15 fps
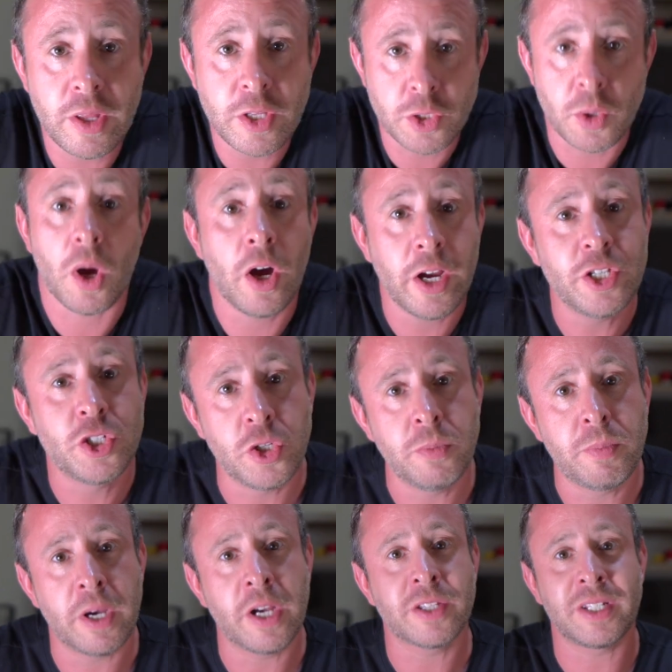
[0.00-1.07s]
So I do
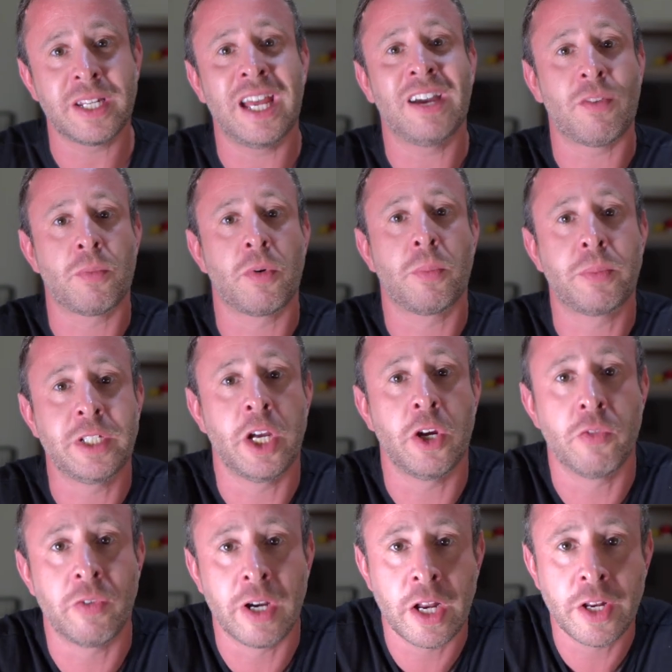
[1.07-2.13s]
personally have a property
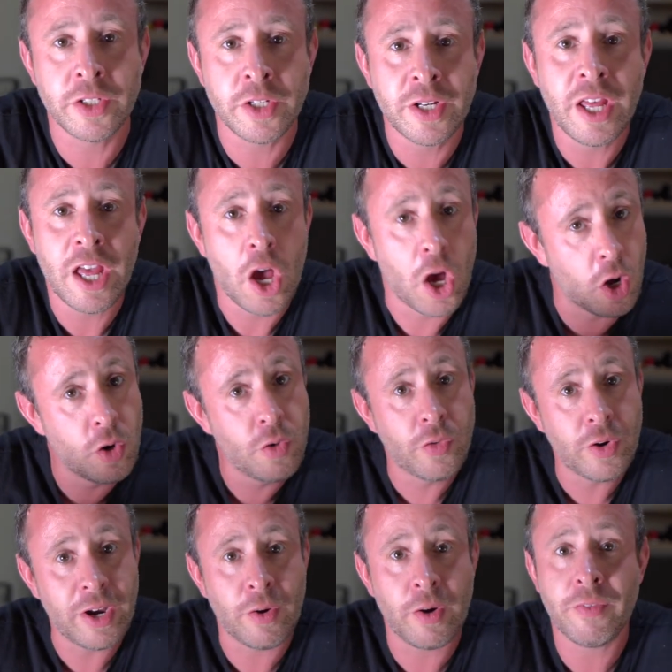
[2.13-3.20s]
over in London, over
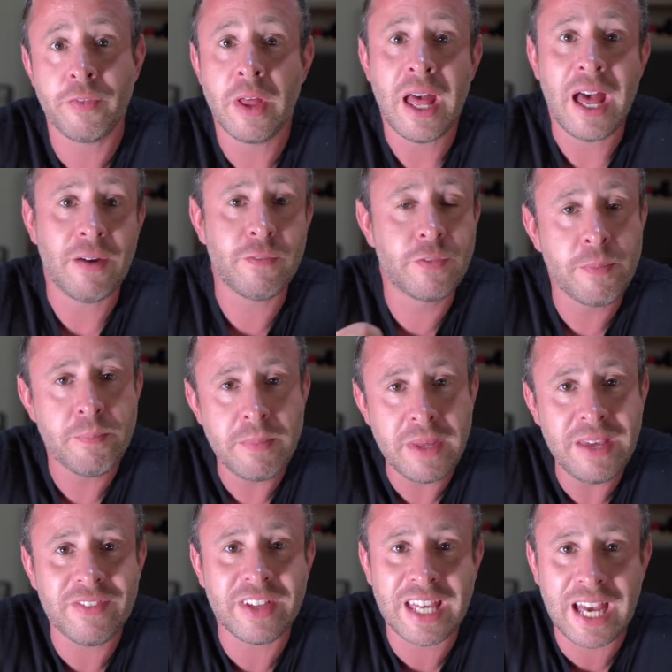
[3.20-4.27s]
in Erith, and for
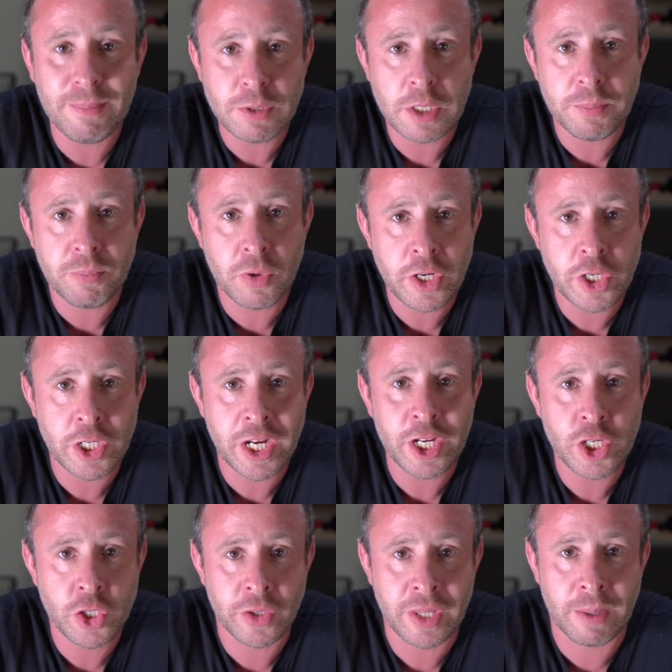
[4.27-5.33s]
me the capital
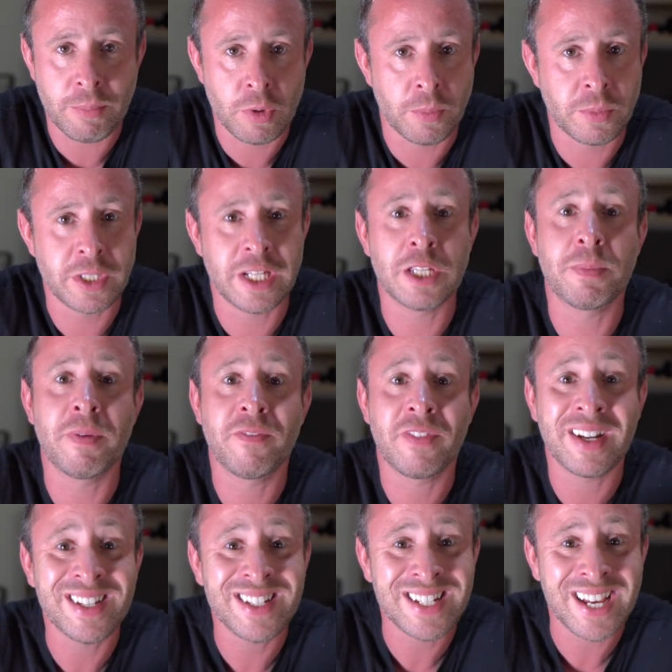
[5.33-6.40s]
appreciation on that property has been
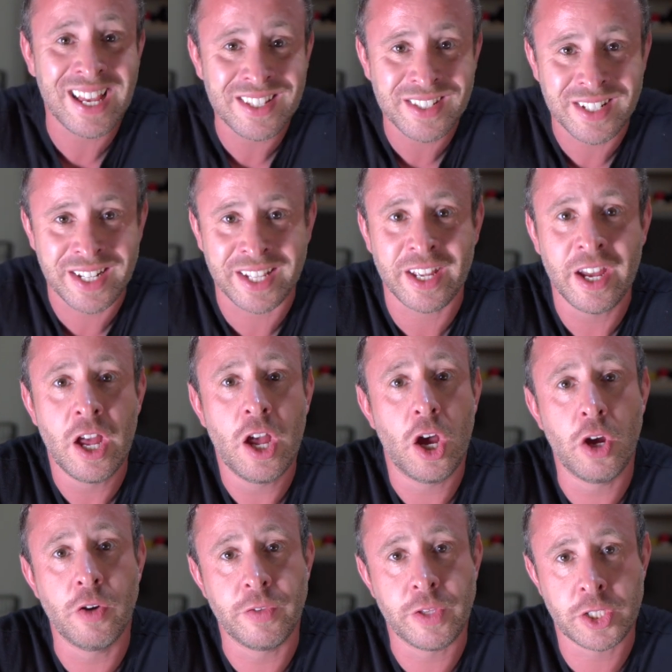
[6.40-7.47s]
fantastic
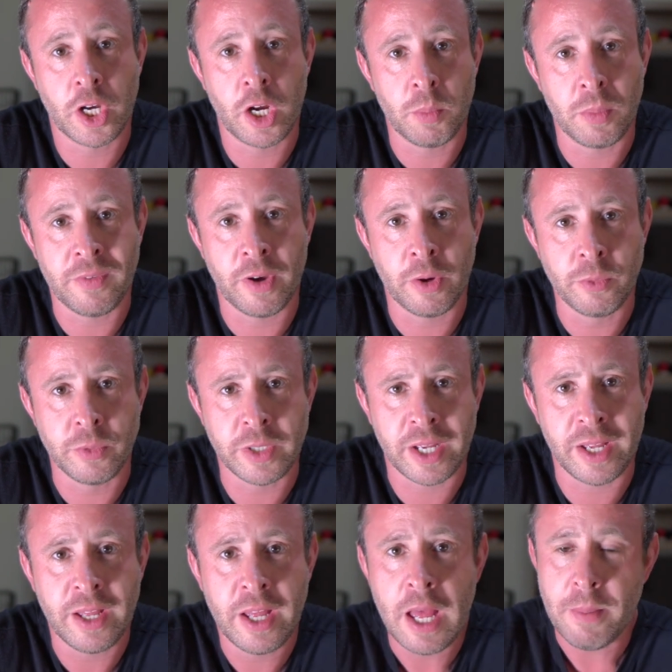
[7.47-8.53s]
over the time we've owned
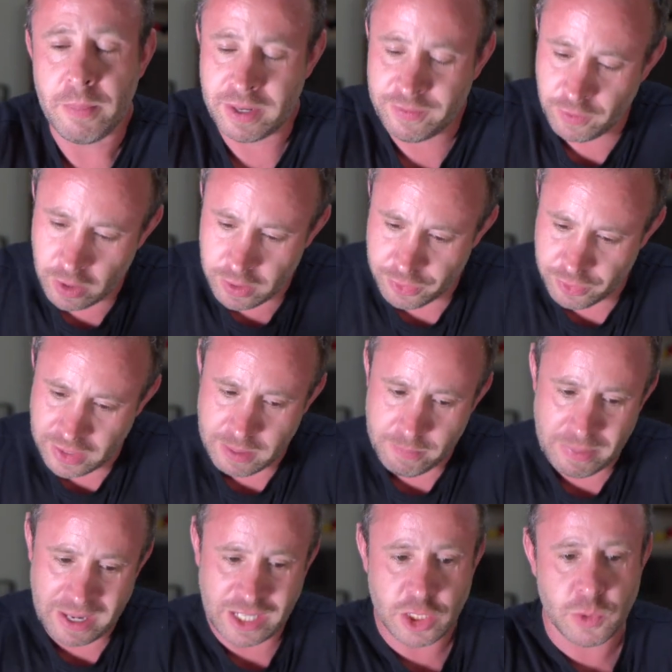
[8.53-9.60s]
it. But if I think
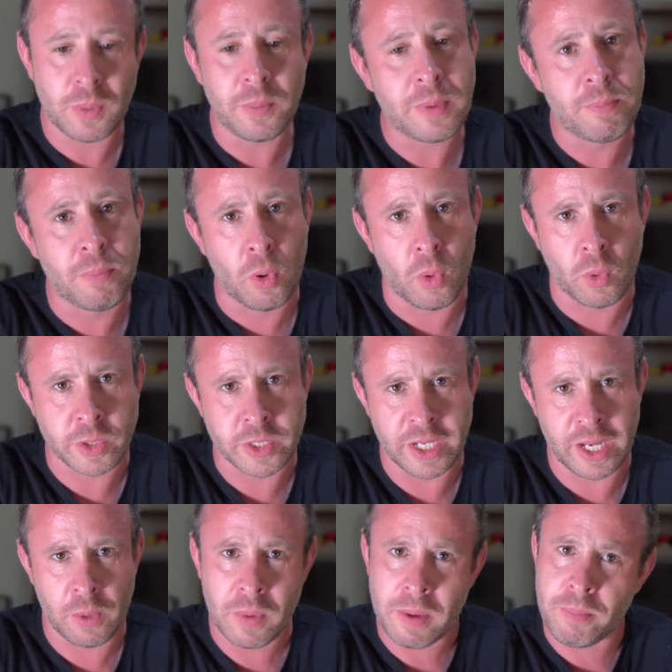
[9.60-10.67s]
back to when we bought
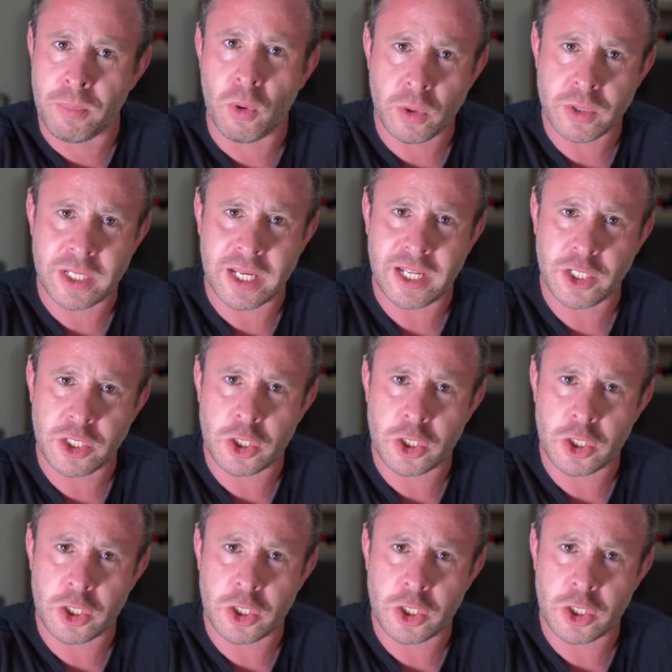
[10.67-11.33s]
it, and we bought it in